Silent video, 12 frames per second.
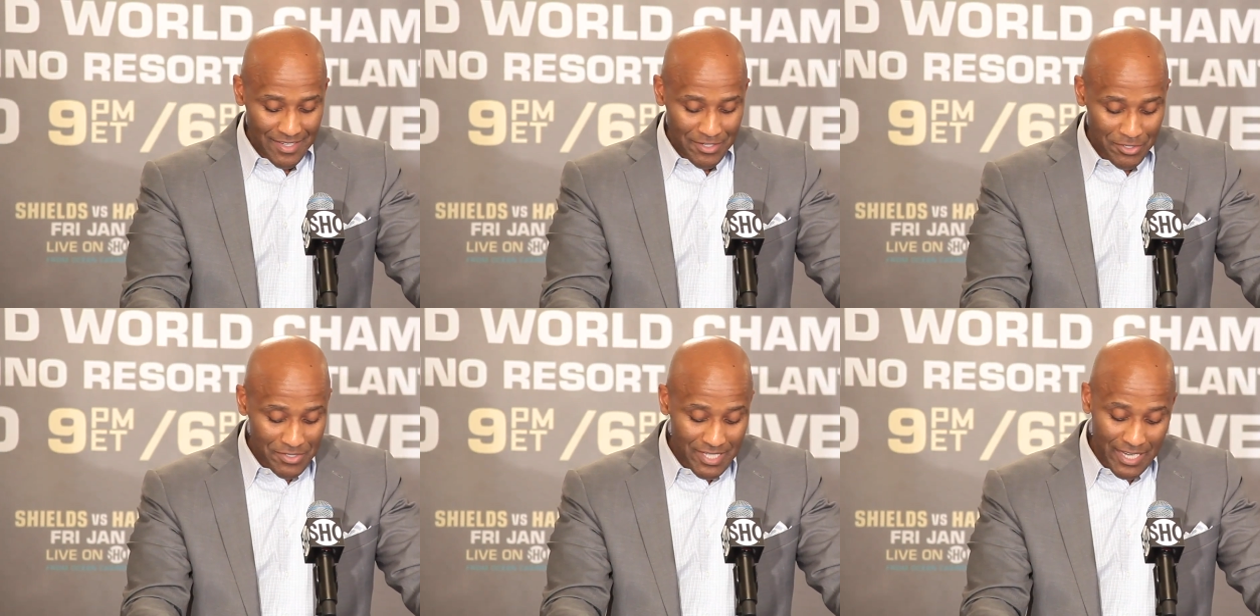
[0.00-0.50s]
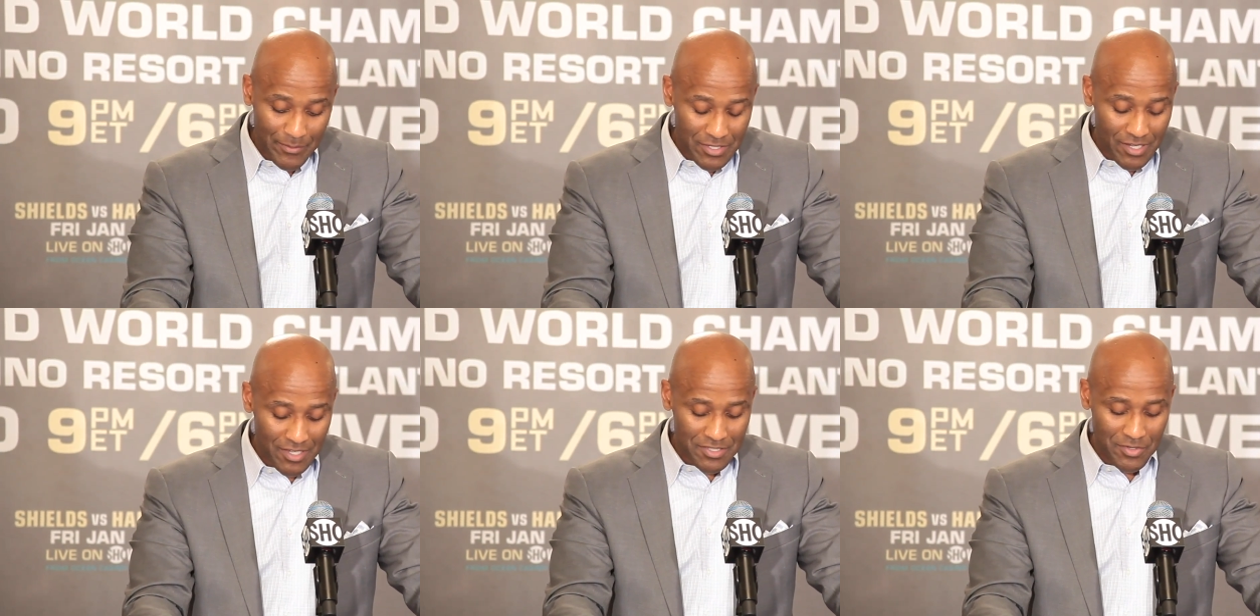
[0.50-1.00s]
Your team
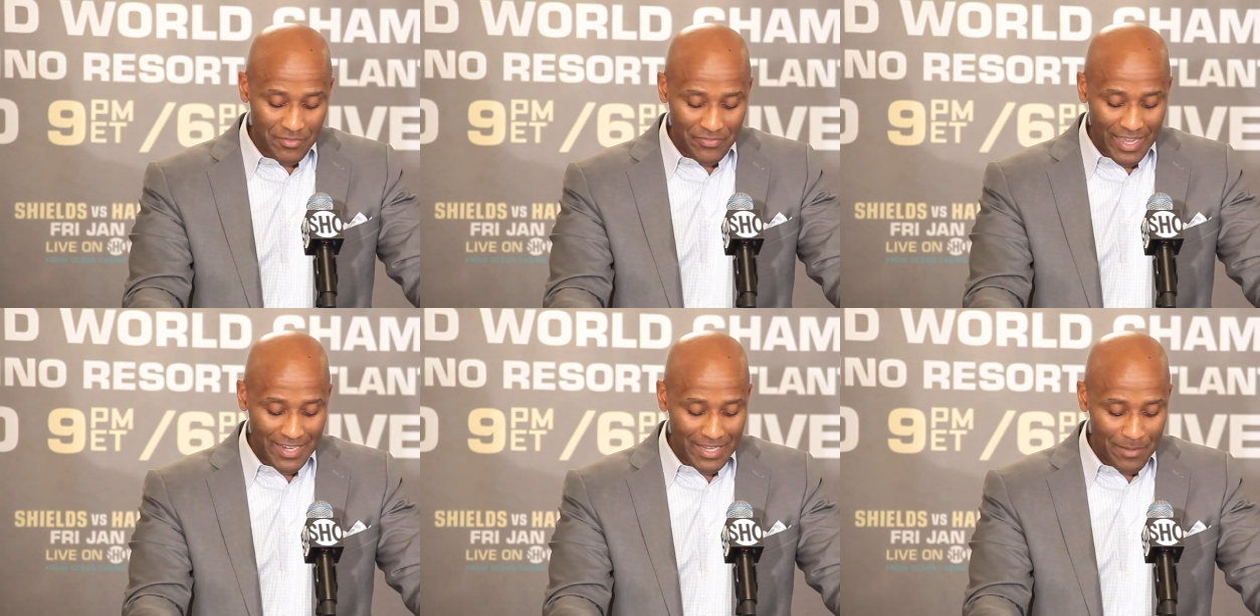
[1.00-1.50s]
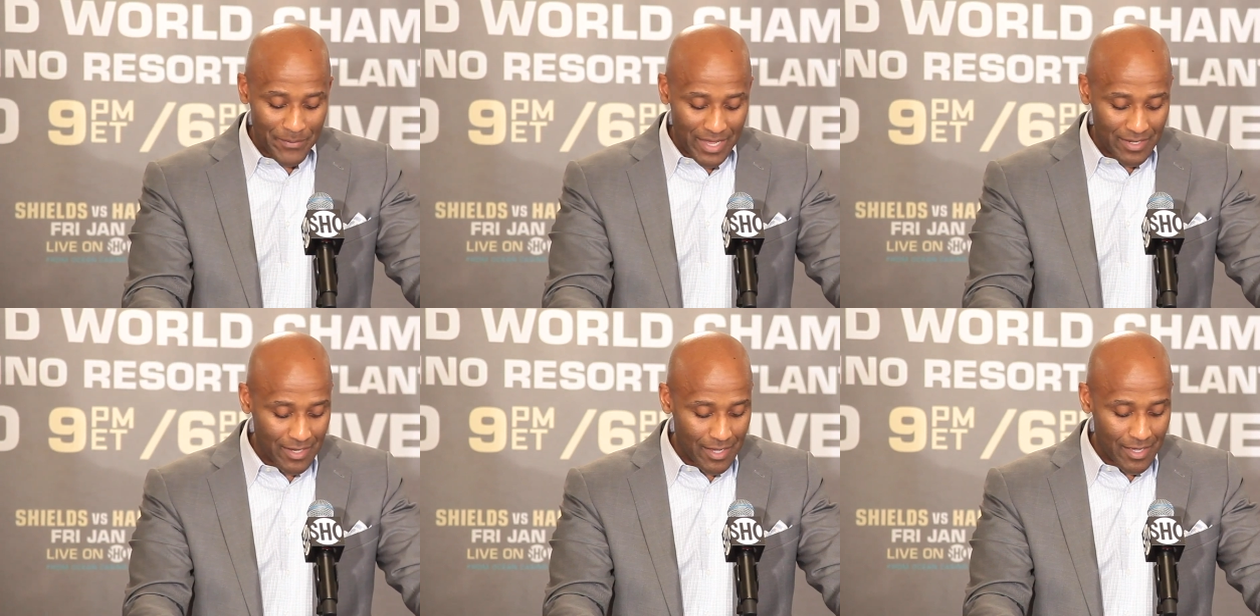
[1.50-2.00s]
is also inviting
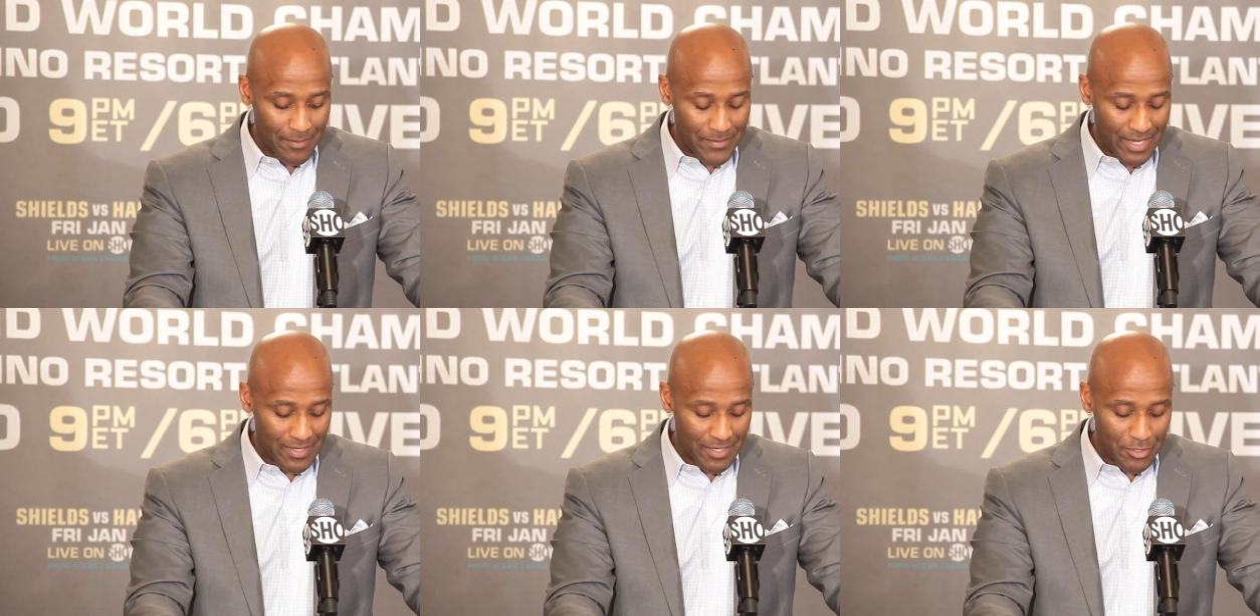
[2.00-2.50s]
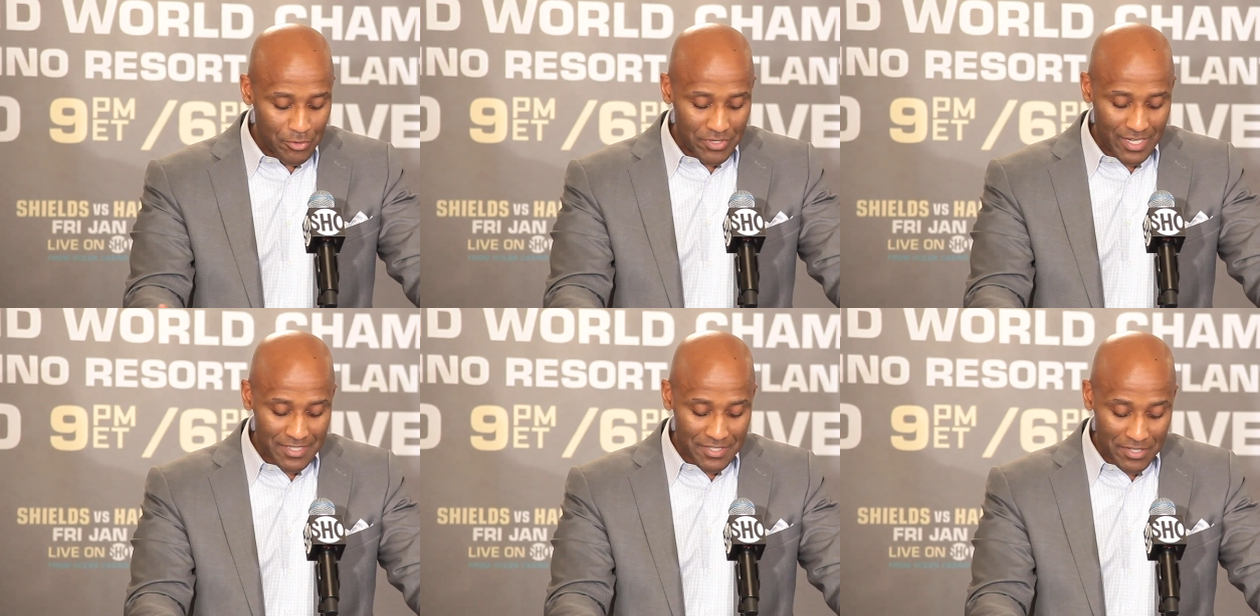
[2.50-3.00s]
Amanda
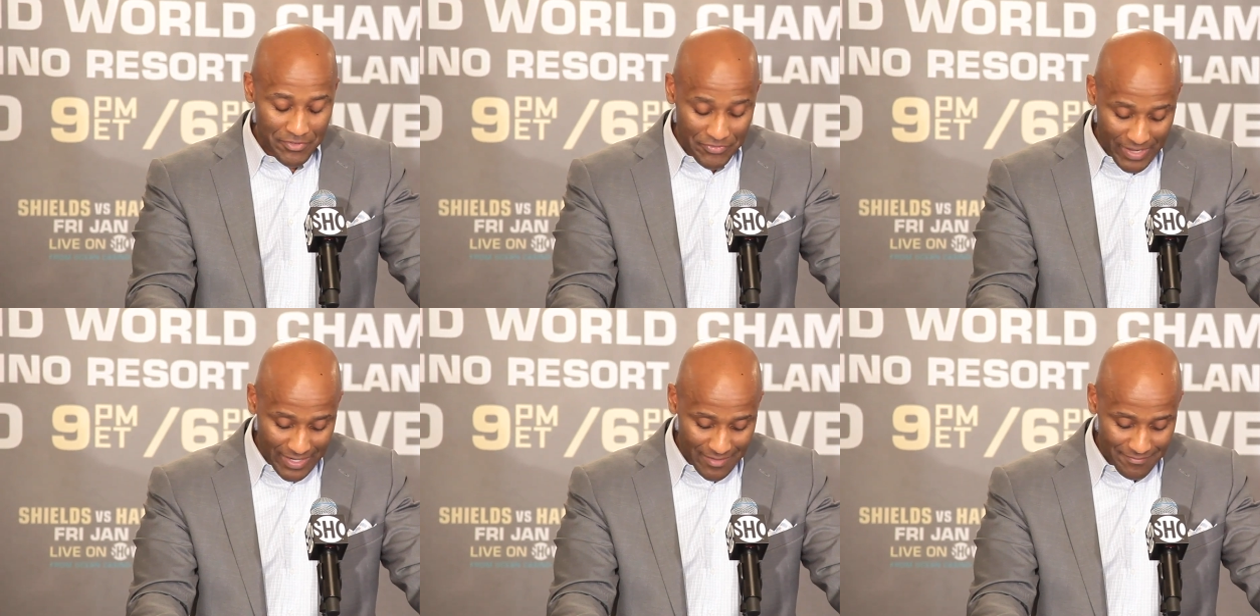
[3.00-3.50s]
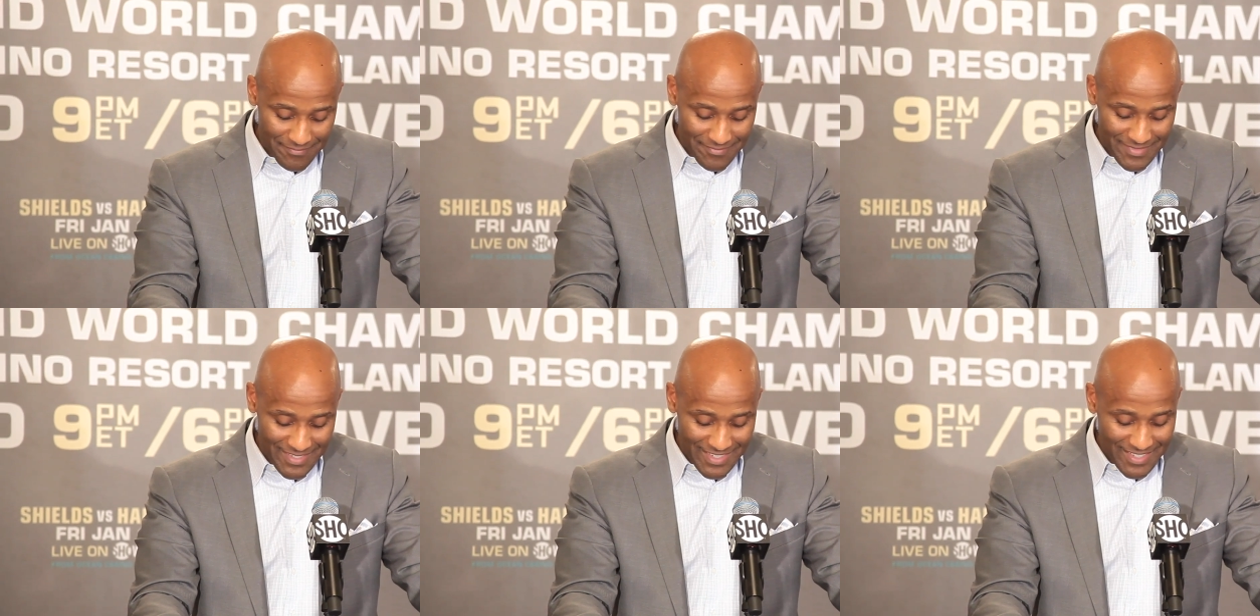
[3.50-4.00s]
Nunes to the fight. Ooh.